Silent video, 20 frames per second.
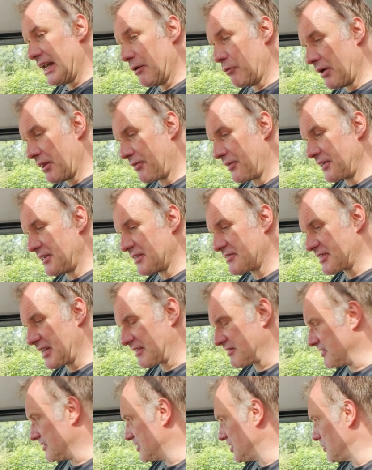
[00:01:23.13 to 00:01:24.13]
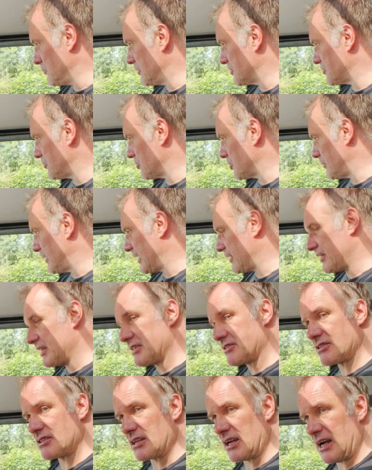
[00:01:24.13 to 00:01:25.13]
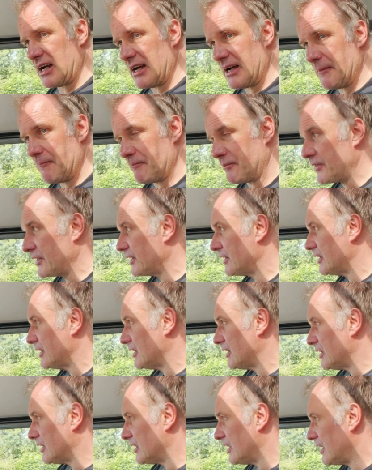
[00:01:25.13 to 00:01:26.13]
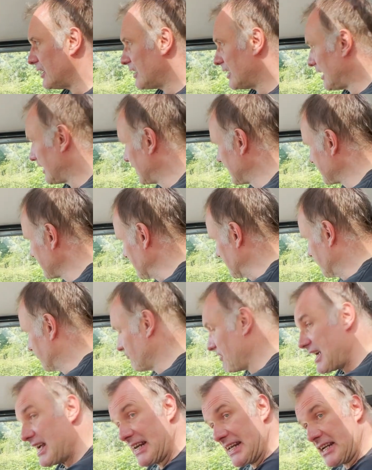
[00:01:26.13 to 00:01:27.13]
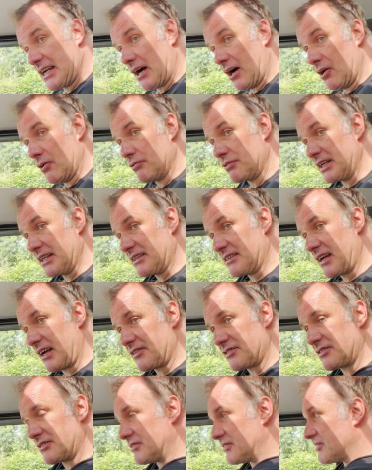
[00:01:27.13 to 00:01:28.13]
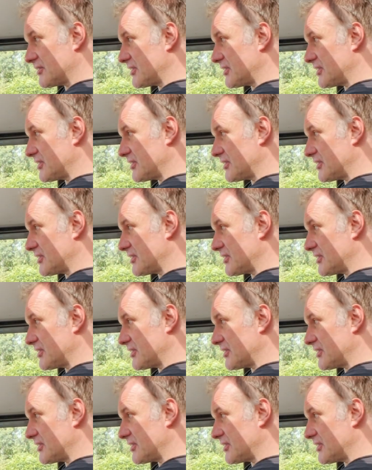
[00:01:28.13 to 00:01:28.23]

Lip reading: Now, one thing this doesn't do, we'll talk about this, unless it's really cold, it doesn't,